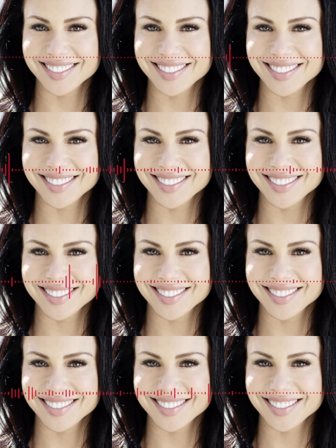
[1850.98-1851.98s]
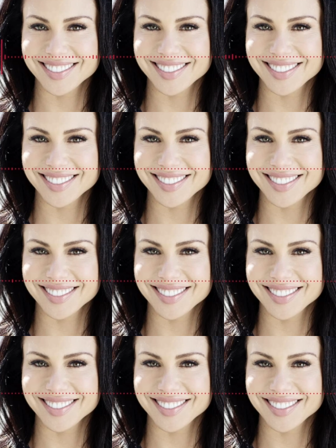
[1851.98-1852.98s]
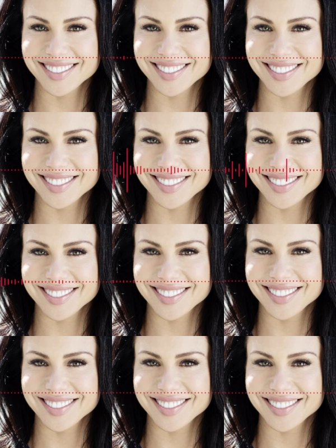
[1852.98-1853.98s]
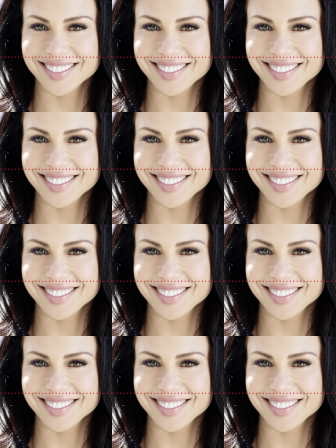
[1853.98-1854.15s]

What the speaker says: 2.5 grams of leucine equals